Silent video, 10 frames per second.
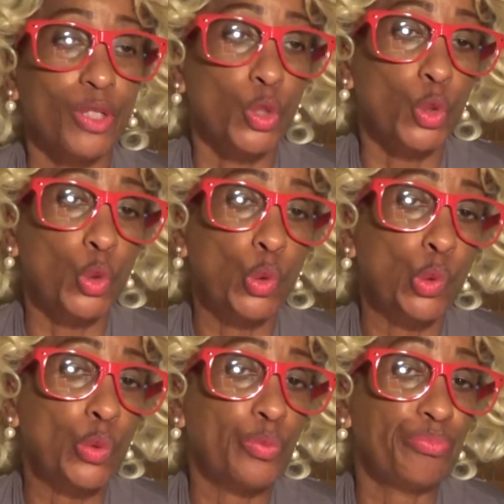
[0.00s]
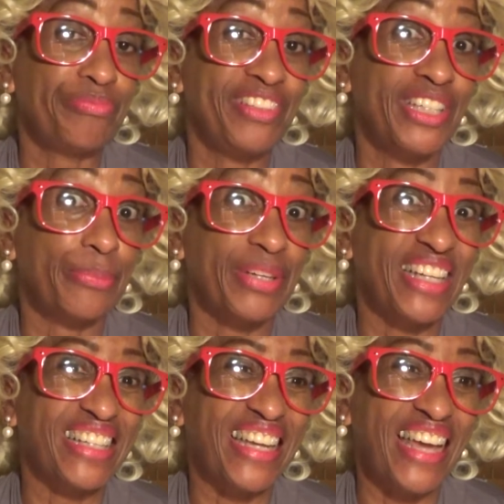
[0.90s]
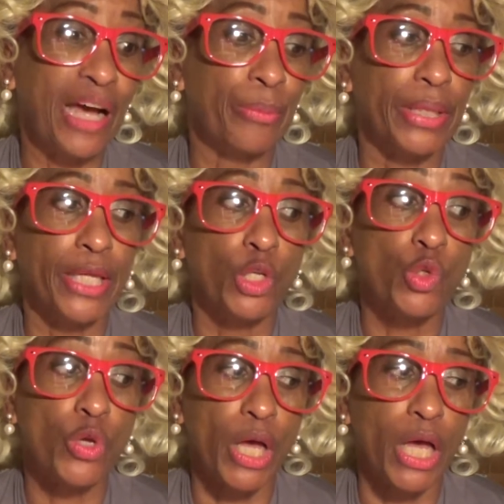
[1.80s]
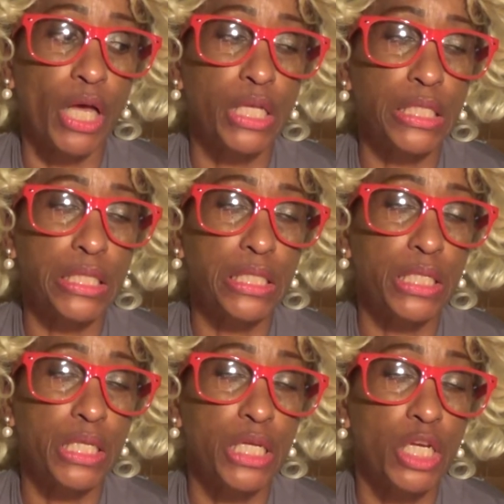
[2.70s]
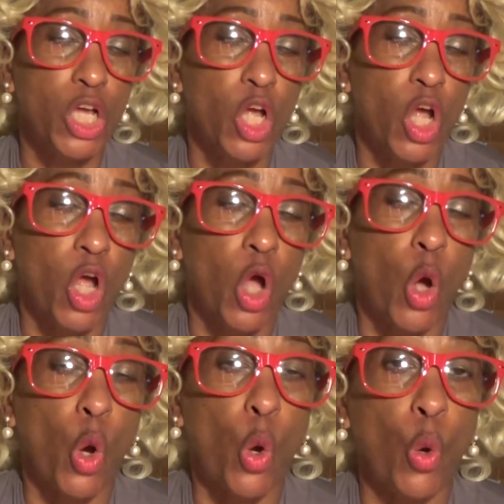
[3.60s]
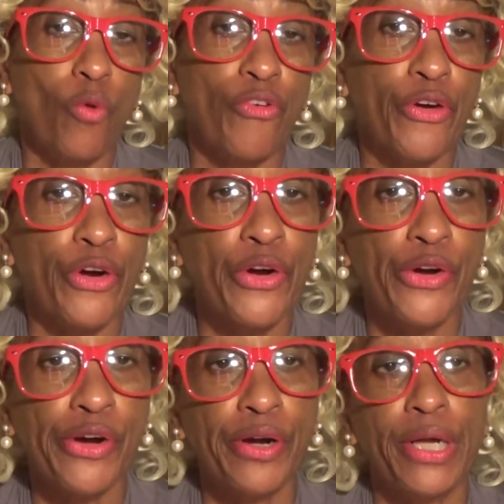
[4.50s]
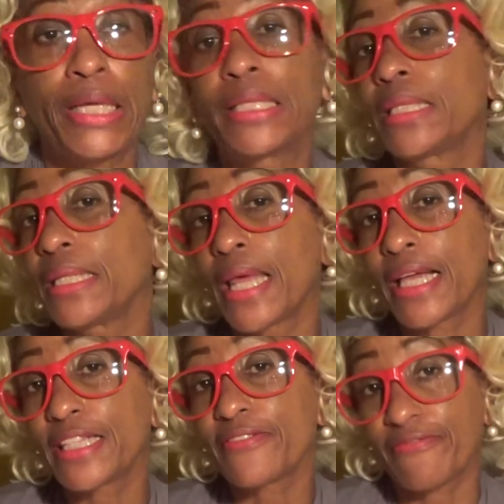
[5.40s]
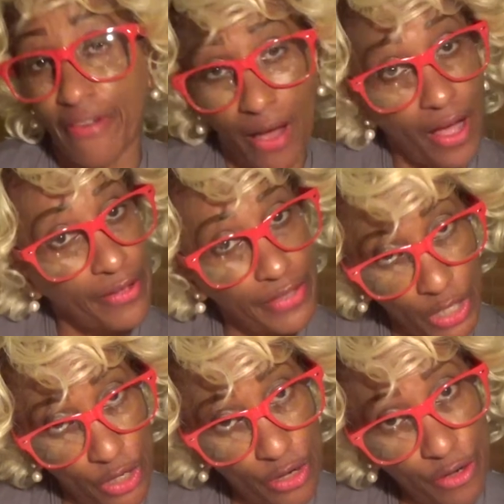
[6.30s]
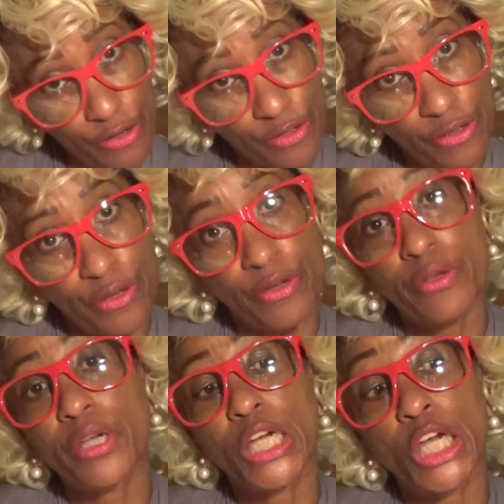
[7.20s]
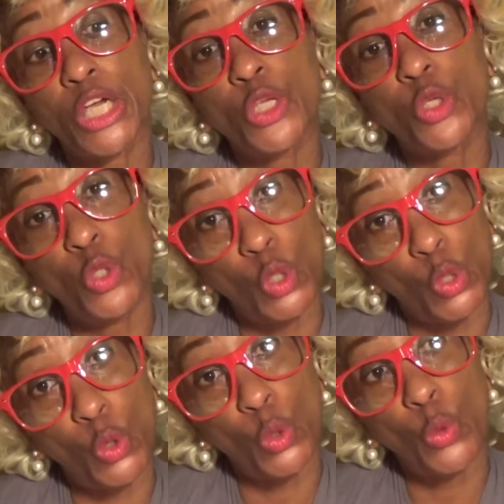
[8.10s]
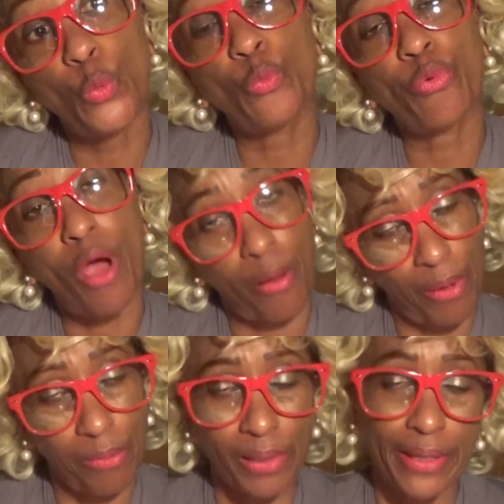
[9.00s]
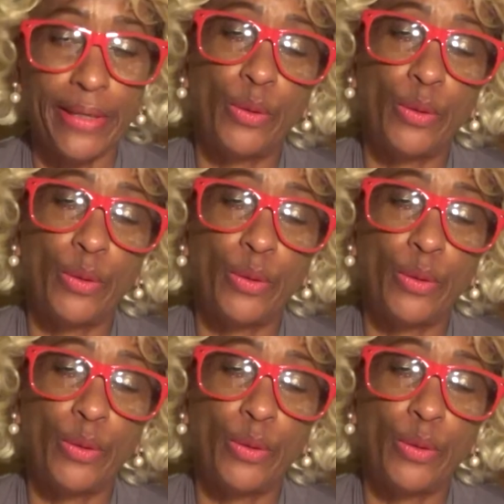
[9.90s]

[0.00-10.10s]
who dip and dab in drugs over the next 5 years, you probably